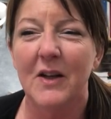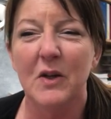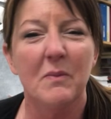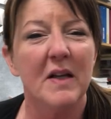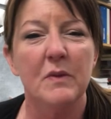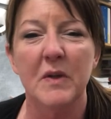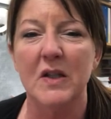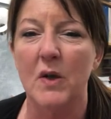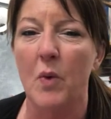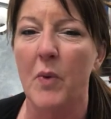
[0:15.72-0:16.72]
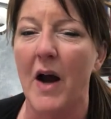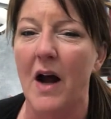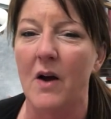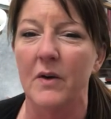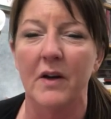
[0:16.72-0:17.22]
You must be so
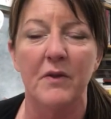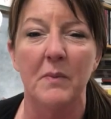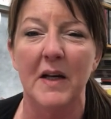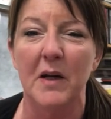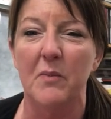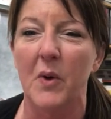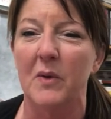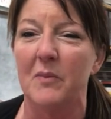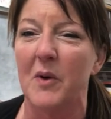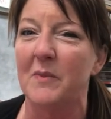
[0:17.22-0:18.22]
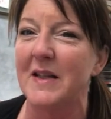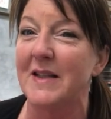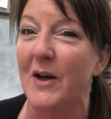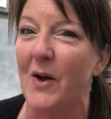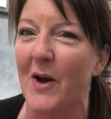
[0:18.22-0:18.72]
proud of the many important moments
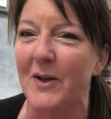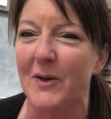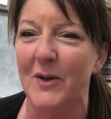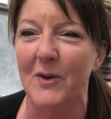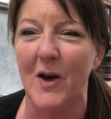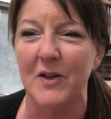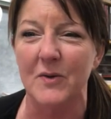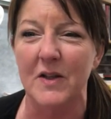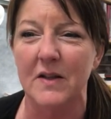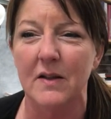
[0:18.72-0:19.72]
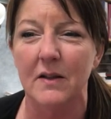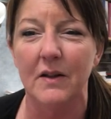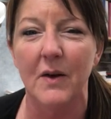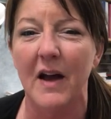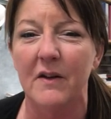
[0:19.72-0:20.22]
that got you here, graduates.
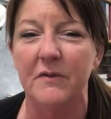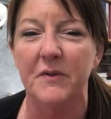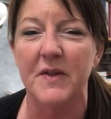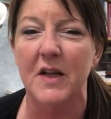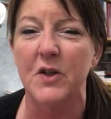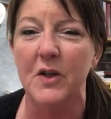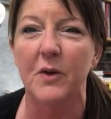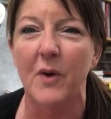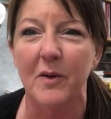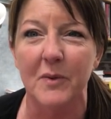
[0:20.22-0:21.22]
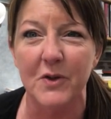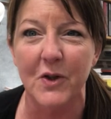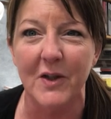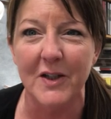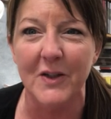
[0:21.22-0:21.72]
You have such an incredible
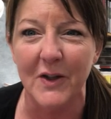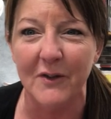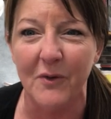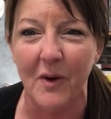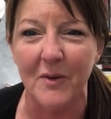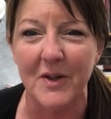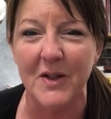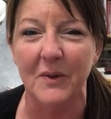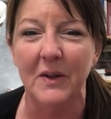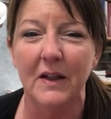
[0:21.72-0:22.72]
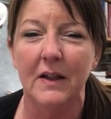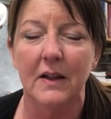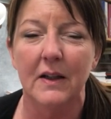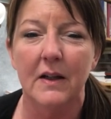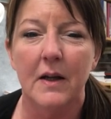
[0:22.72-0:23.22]
journey to look forward to.
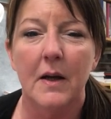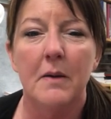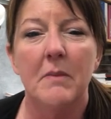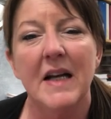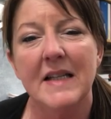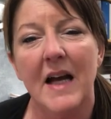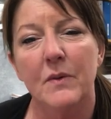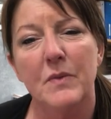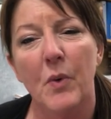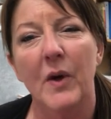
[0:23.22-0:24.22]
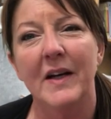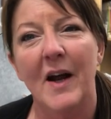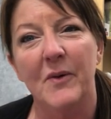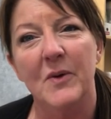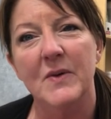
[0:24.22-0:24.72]
My dad was born in
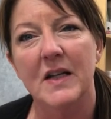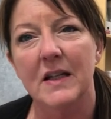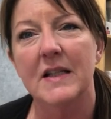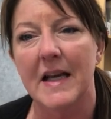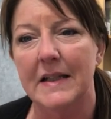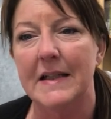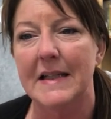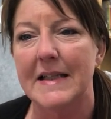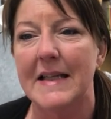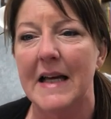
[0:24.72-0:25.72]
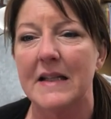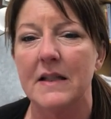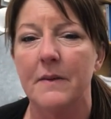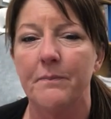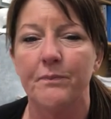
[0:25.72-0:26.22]
Elrose and attended
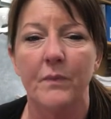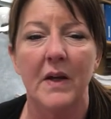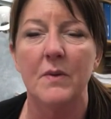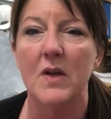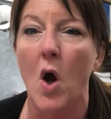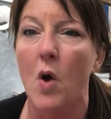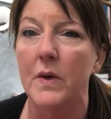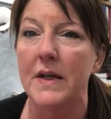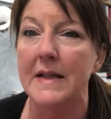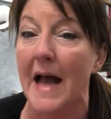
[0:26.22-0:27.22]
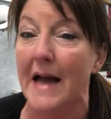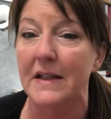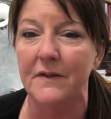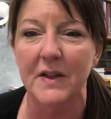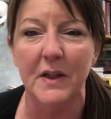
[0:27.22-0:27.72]
ECS. He was always
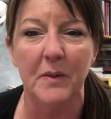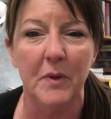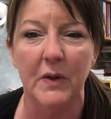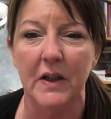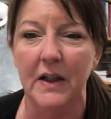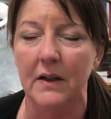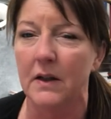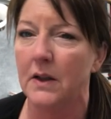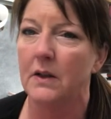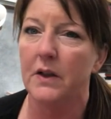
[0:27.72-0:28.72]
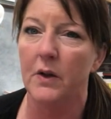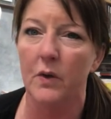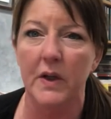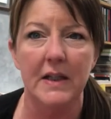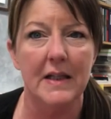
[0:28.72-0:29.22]
active in the community, you know,
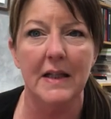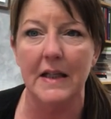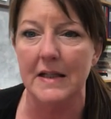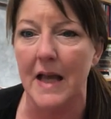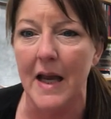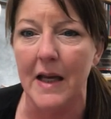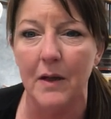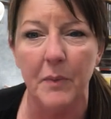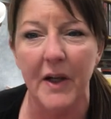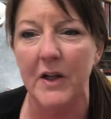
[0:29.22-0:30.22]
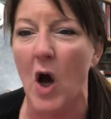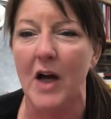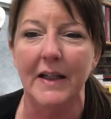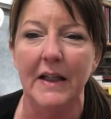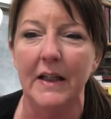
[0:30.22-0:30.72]
he did things like played
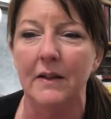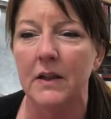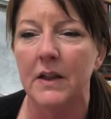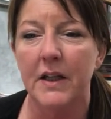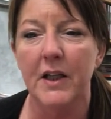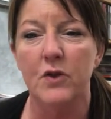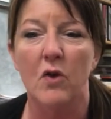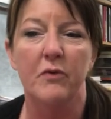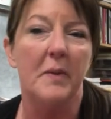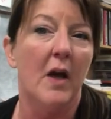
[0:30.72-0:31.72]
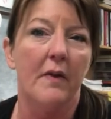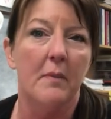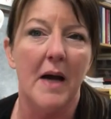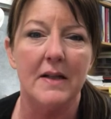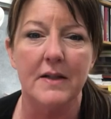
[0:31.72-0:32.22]
hockey. He drove me on the
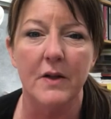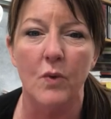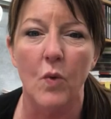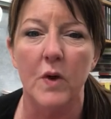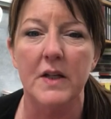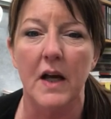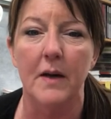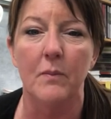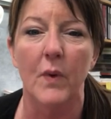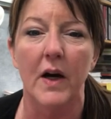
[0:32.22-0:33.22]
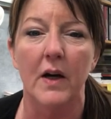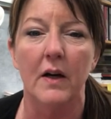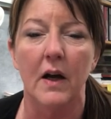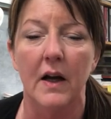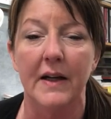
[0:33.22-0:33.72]
bus near Wartime
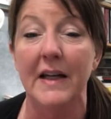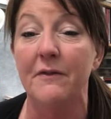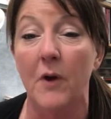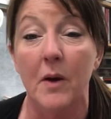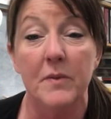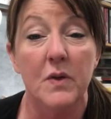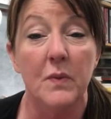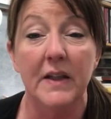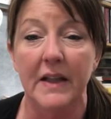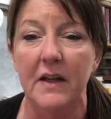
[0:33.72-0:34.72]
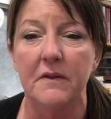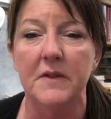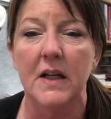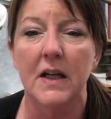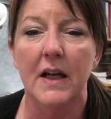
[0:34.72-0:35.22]
where uh, he farmed and we
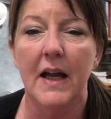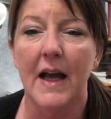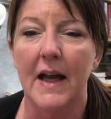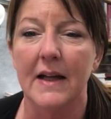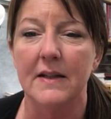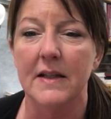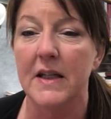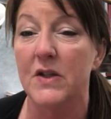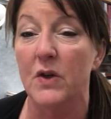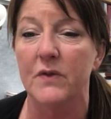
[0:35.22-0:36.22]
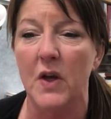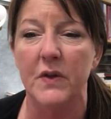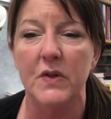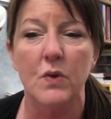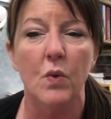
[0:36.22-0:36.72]
lived. And he served on
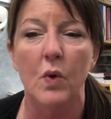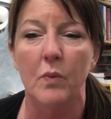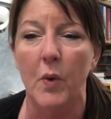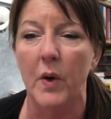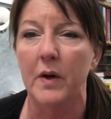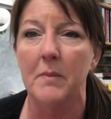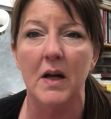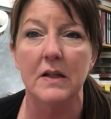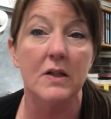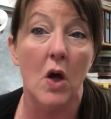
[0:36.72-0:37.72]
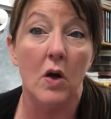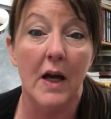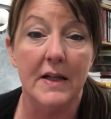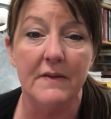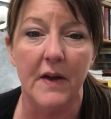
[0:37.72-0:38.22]
the school board amongst all
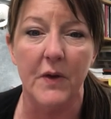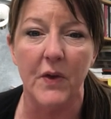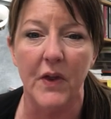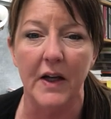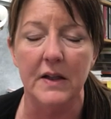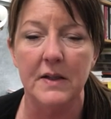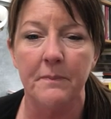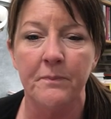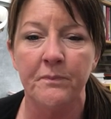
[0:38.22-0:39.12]
kinds of other things.